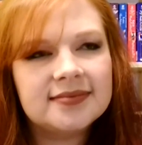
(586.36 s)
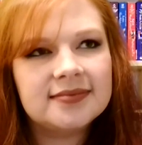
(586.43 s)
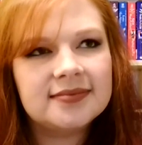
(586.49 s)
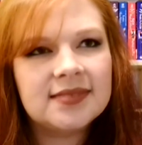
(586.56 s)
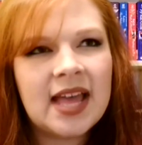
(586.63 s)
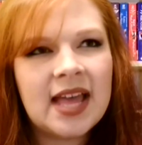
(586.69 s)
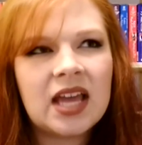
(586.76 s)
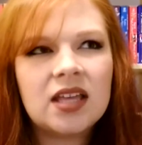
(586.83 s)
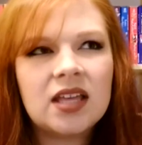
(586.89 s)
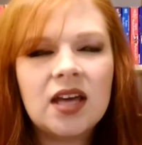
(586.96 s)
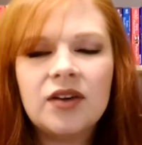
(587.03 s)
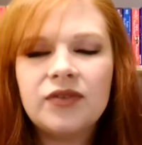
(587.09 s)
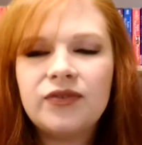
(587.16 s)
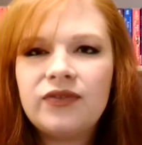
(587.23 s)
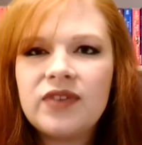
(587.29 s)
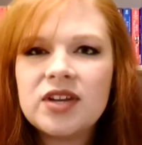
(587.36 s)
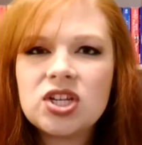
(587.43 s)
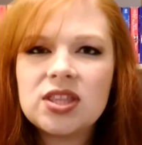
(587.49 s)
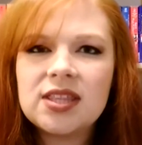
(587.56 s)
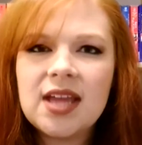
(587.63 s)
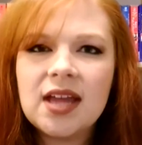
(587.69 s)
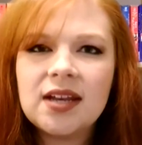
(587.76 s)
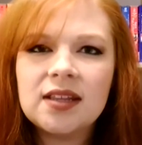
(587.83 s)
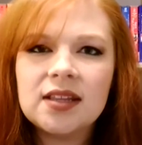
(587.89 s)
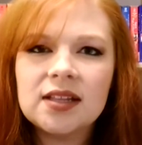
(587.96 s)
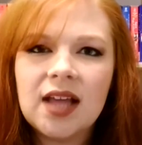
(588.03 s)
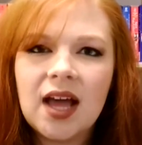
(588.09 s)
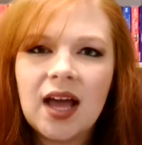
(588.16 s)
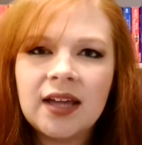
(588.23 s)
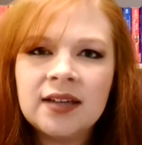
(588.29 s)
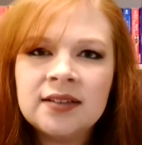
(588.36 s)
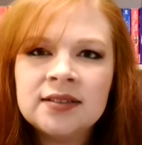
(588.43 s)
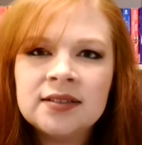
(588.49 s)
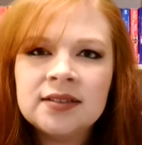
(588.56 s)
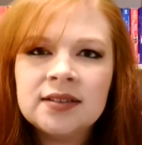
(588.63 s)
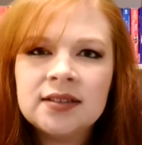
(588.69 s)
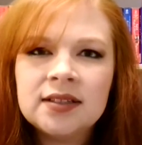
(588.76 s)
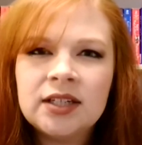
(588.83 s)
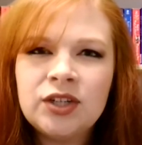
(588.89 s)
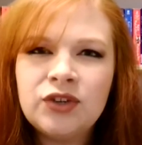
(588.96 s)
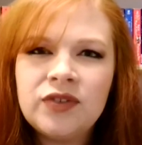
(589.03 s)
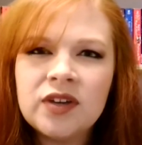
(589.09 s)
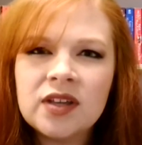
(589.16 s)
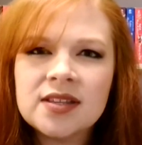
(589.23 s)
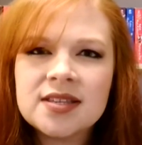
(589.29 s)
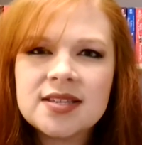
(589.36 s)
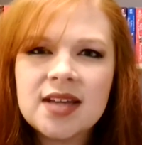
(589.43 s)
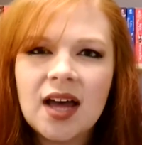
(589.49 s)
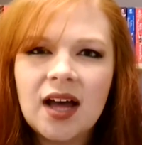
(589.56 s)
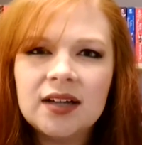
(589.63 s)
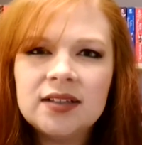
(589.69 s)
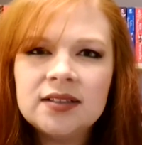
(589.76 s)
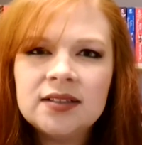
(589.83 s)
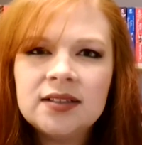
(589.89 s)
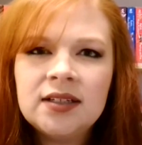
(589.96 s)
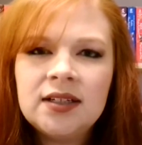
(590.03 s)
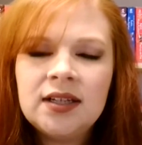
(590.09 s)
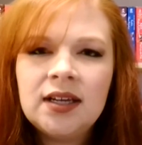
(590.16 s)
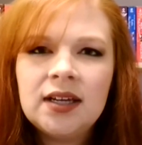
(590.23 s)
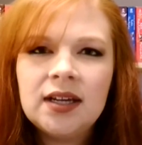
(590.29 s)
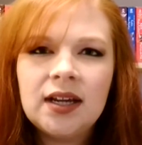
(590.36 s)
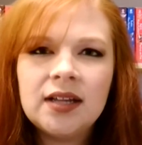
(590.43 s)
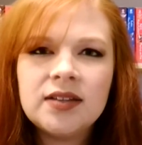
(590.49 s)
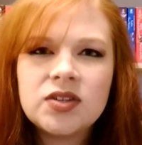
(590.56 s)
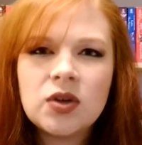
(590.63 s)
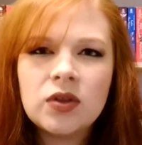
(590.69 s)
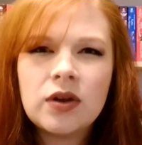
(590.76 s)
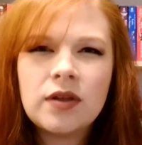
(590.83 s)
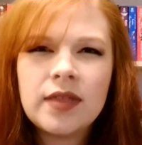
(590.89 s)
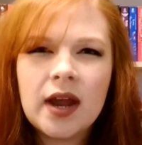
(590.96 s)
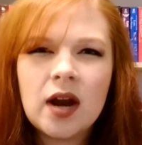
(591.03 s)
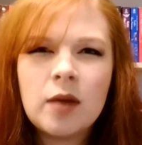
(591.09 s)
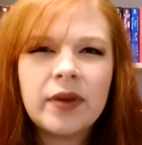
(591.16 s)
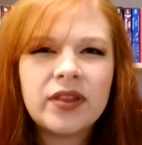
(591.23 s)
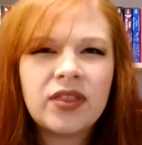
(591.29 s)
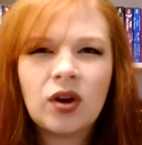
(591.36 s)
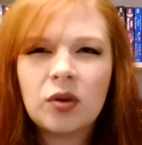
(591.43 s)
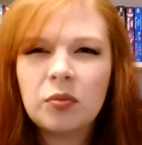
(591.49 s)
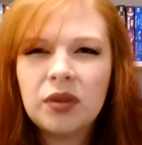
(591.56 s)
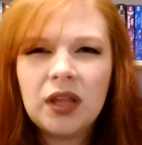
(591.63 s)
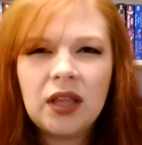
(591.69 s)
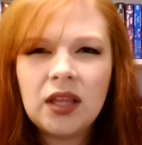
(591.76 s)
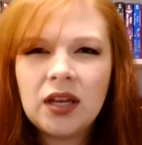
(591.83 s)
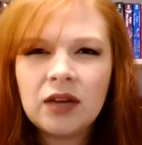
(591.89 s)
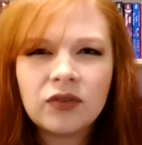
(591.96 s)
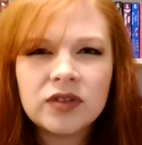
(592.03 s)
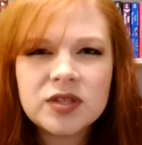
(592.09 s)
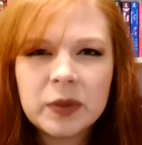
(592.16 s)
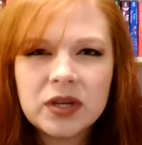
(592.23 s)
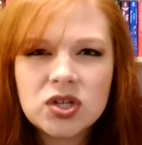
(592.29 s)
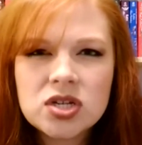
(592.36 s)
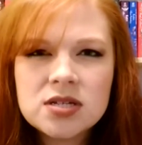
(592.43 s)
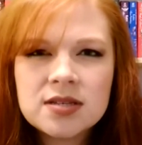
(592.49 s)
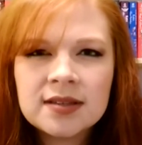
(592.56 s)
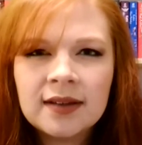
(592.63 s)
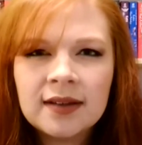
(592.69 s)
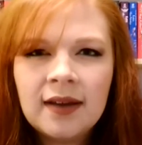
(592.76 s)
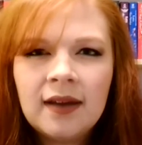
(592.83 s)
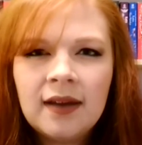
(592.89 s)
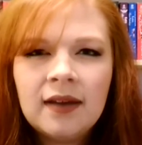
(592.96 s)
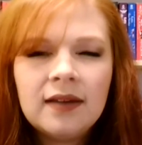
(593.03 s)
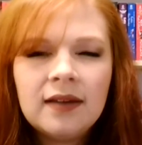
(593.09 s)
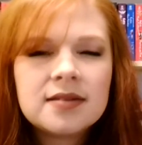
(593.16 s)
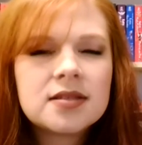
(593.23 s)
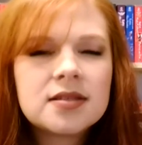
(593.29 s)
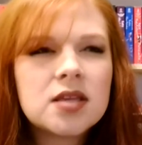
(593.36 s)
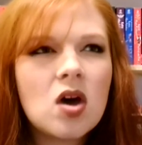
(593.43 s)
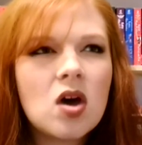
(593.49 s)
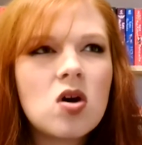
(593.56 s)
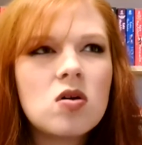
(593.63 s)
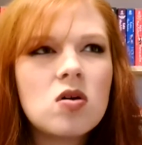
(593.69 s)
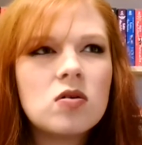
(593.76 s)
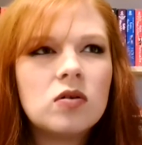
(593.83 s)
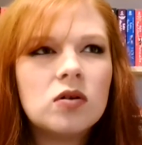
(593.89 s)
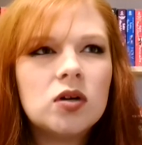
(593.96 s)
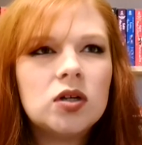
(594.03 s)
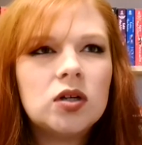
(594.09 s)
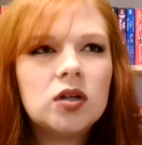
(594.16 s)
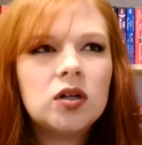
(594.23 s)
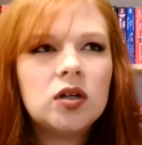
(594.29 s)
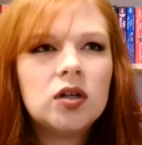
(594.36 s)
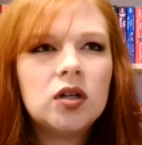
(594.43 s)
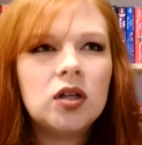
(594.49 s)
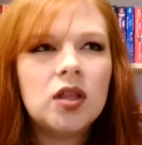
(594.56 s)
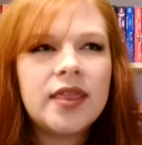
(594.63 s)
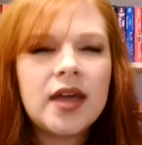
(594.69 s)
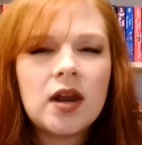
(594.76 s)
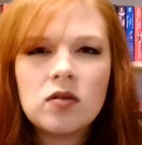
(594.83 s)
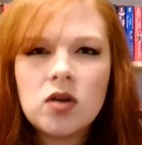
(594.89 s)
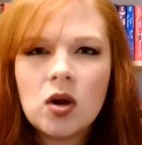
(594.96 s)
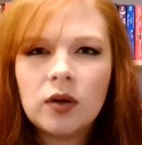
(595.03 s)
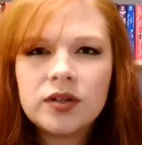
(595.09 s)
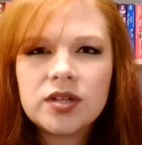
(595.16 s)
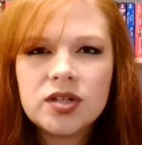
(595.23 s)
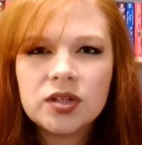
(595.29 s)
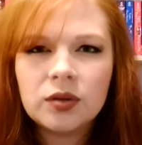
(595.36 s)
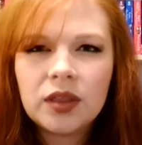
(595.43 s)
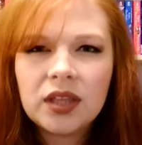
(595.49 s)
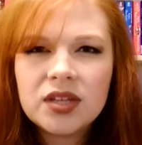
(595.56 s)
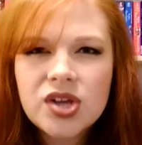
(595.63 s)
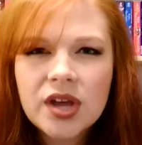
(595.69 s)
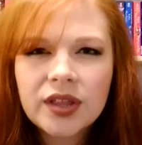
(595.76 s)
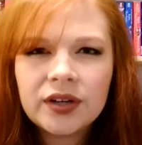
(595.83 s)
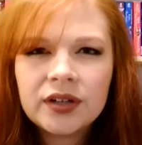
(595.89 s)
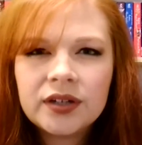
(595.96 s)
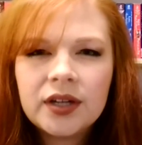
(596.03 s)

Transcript: like a fish at the end of the line, and you feel this tug, and so they're there, but they're completely different species, so they don't know what to do with each other,